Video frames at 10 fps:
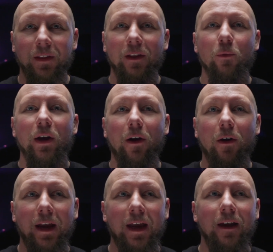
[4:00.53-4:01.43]
Like, we
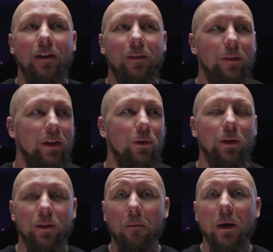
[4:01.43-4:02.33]
are in
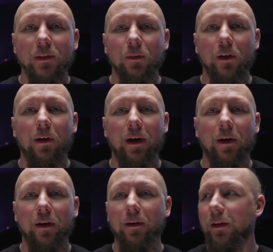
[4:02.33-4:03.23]
literally the muscle car
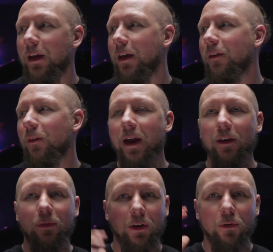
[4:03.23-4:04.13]
era, in
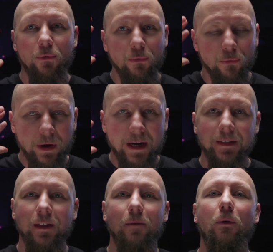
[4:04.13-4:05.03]
like the
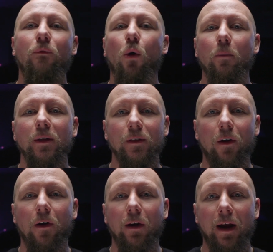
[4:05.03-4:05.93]
crazy performance
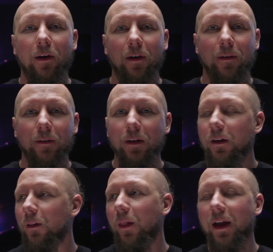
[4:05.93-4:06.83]
car era,
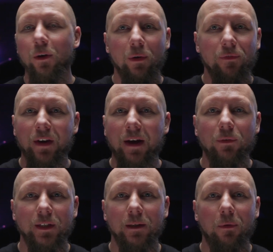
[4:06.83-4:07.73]
like we've
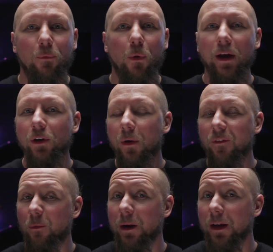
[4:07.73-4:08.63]
never seen before. I know
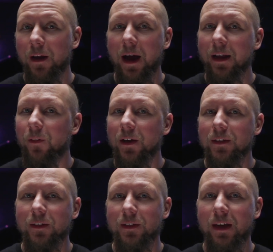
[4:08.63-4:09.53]
everybody
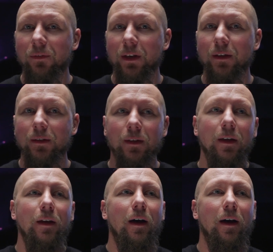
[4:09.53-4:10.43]
idolizes the 70s,
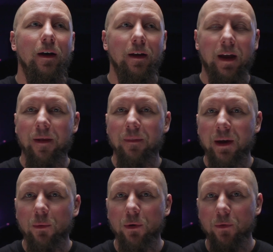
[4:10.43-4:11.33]
and
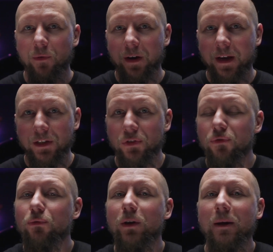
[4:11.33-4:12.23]
they were
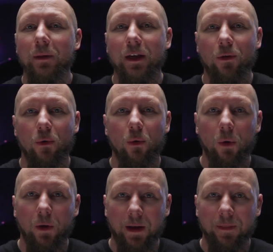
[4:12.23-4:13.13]
extremely
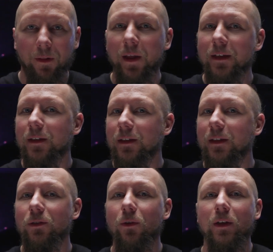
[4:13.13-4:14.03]
cool in the late
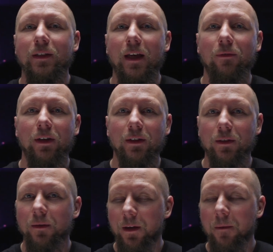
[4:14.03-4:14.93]
60s, early
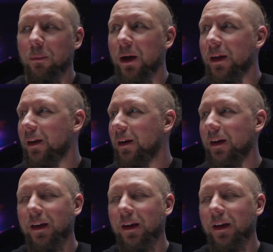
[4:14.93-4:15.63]
70s, but